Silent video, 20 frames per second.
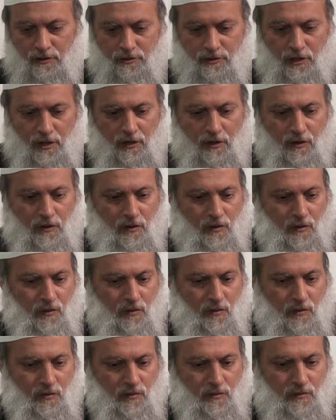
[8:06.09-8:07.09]

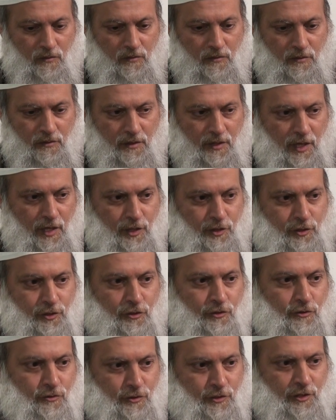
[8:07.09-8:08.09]
So these
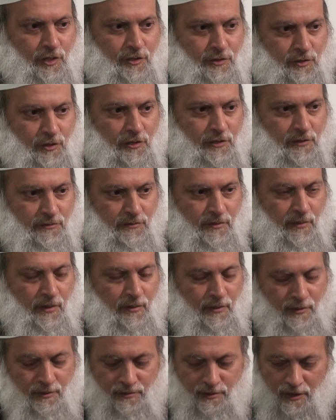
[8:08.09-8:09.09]
two sisters of
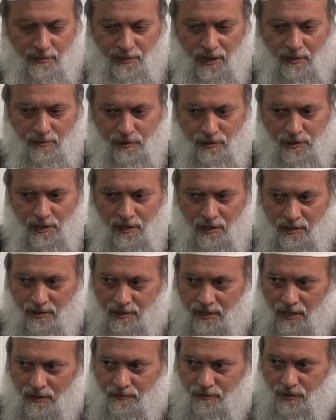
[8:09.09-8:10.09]
Imam Hussein
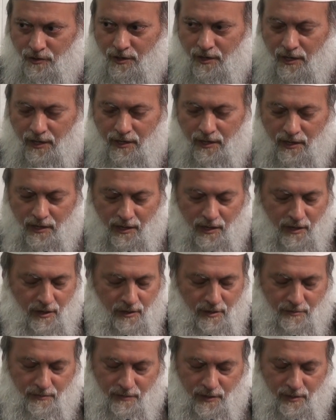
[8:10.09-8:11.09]
alayhi
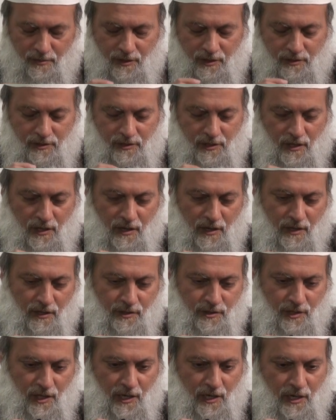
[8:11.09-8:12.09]
salam, Bibi
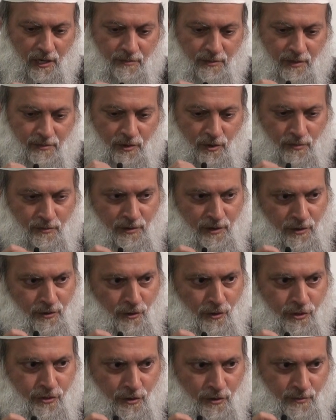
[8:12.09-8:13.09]
Zainab and Umm
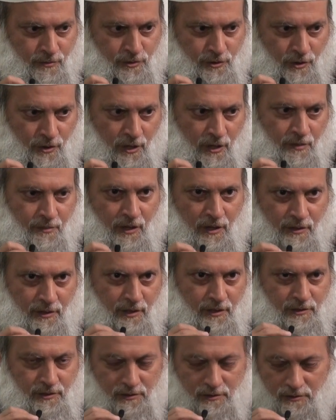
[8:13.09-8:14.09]
Kulthum, join him on
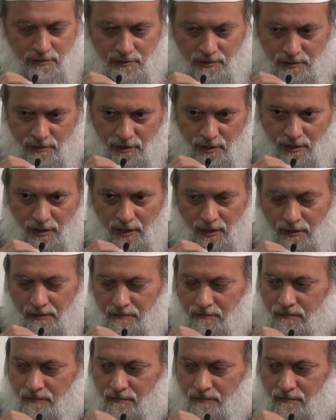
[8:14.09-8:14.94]
this journey.